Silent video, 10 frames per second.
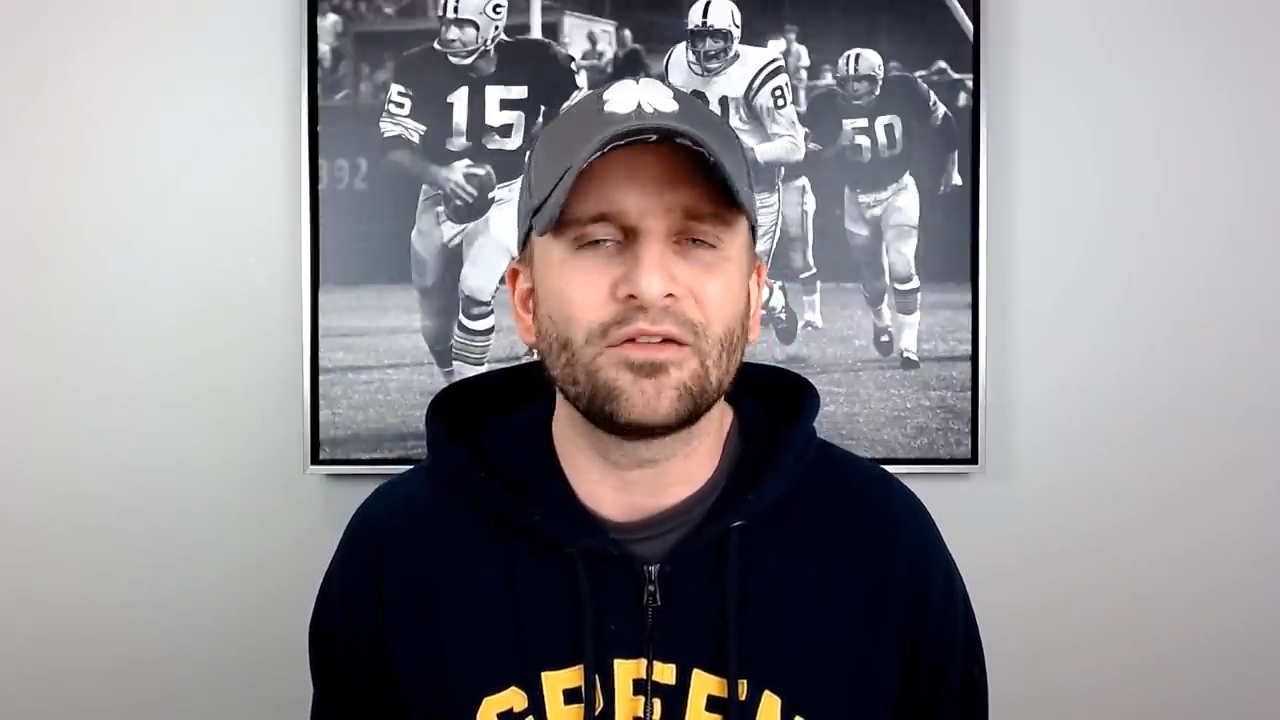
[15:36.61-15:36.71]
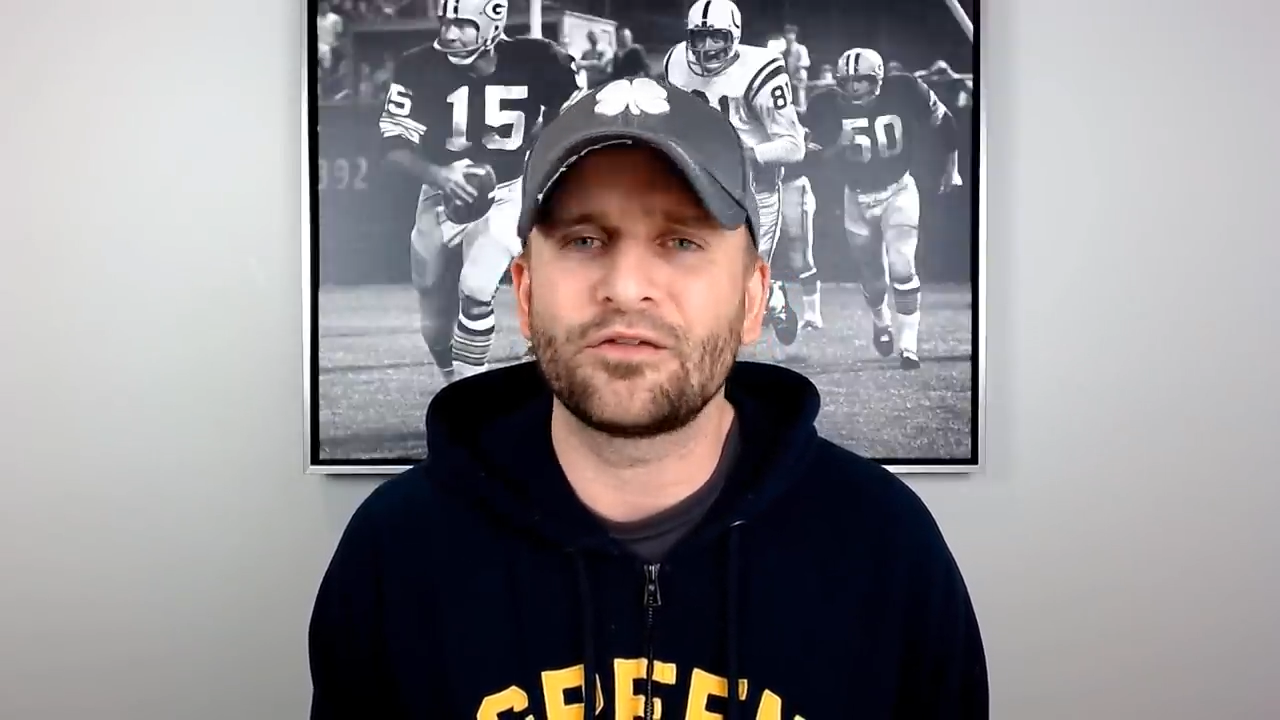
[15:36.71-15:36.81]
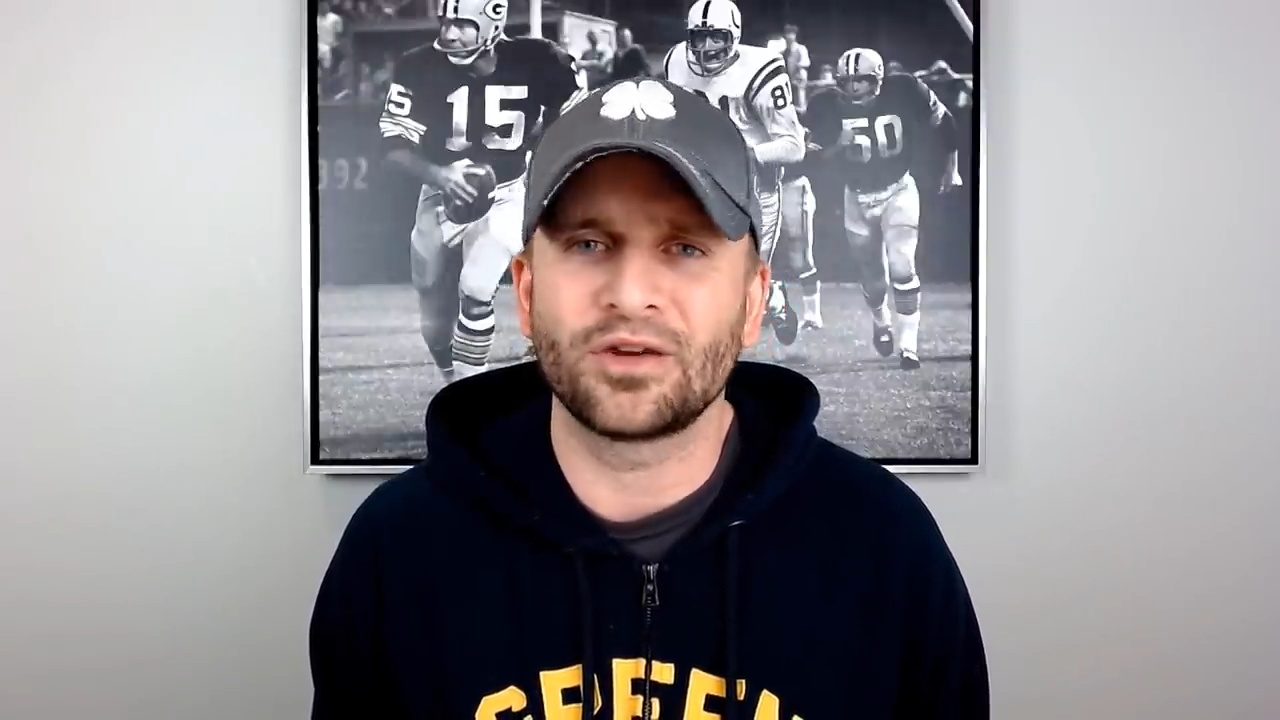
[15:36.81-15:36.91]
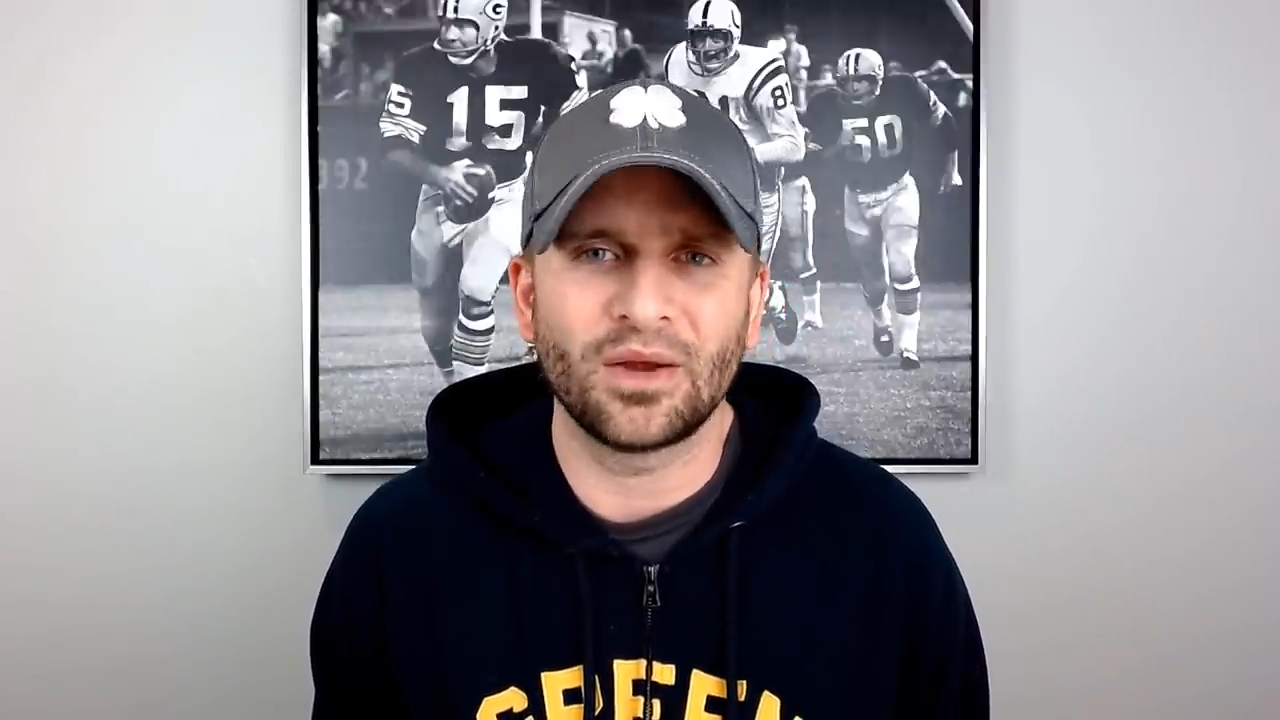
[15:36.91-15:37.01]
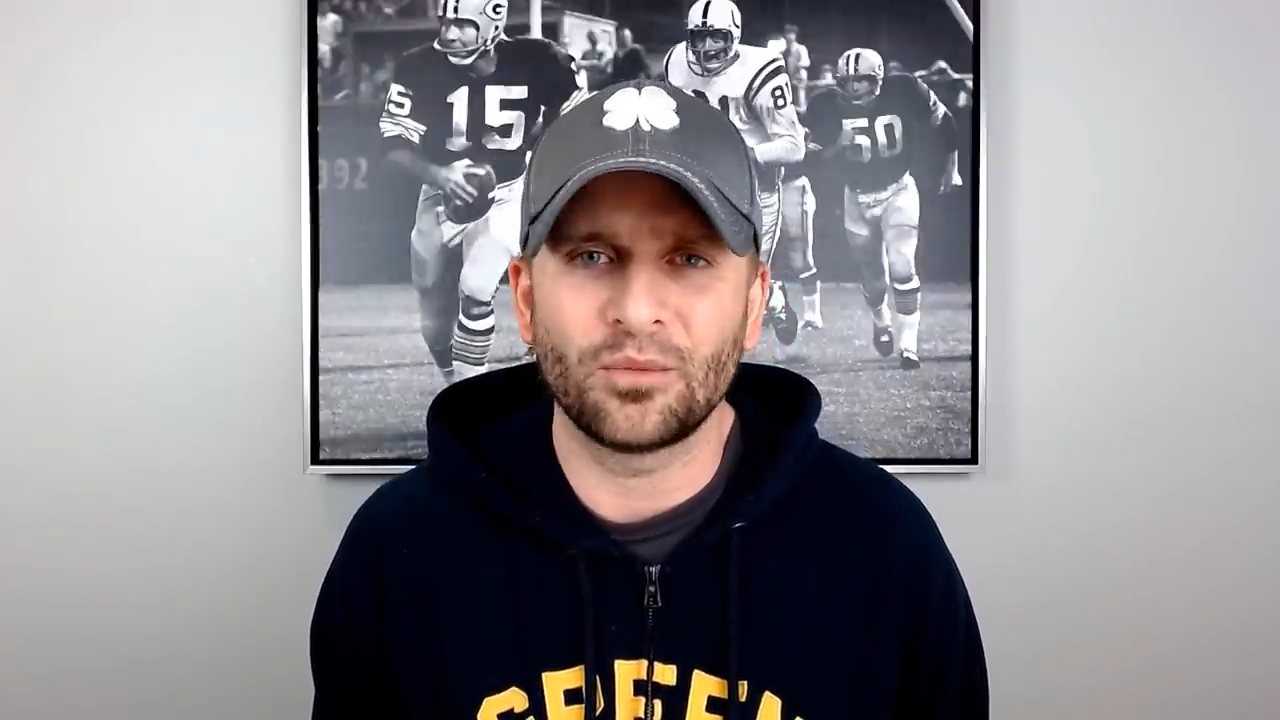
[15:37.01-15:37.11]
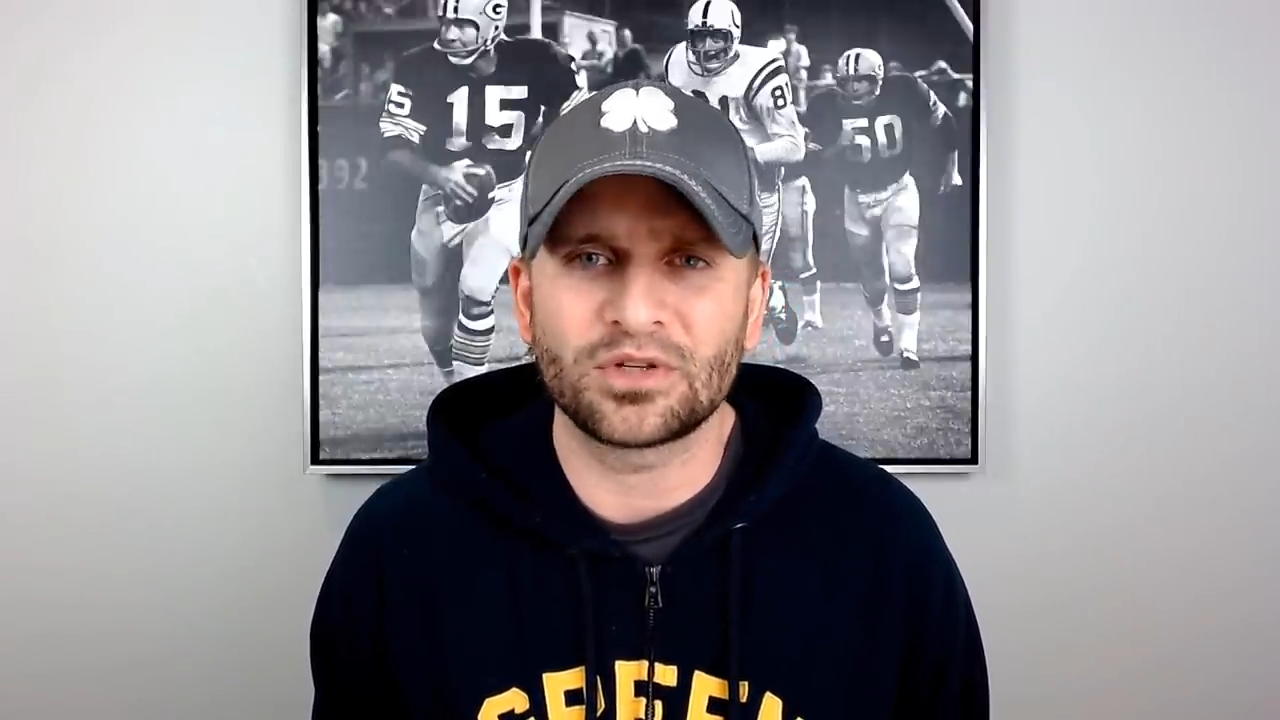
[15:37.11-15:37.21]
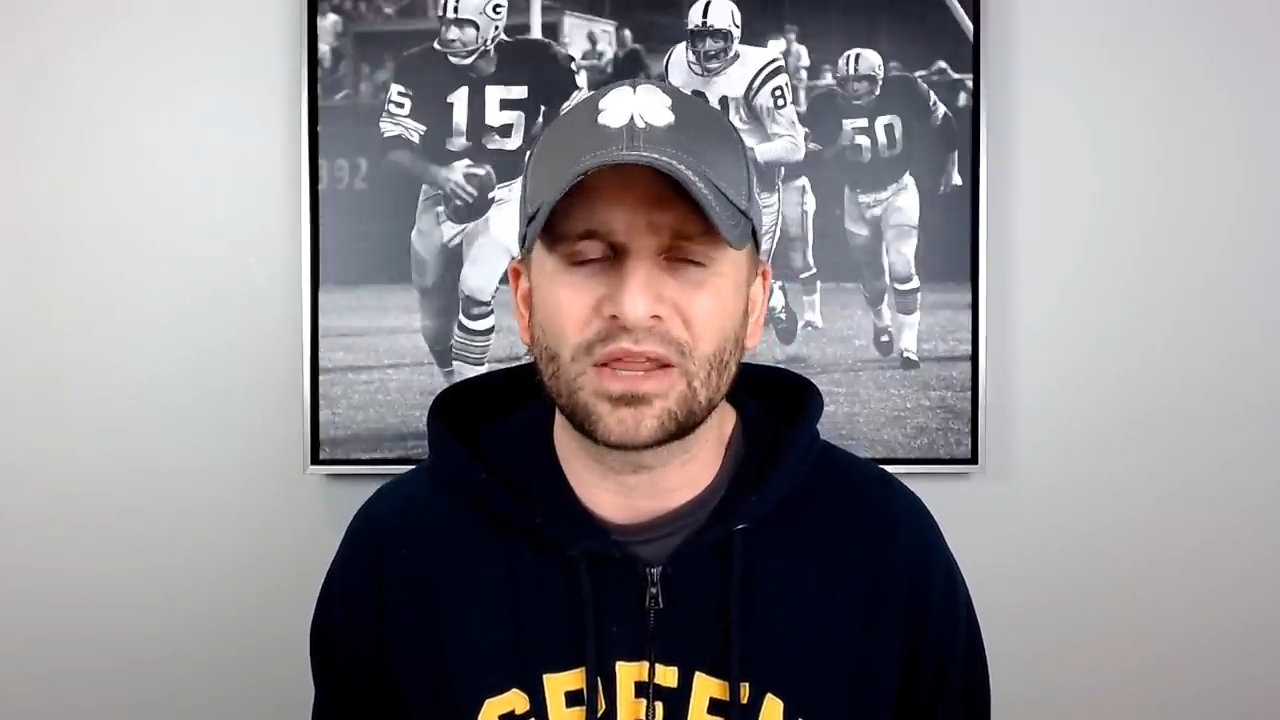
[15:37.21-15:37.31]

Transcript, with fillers: forget which,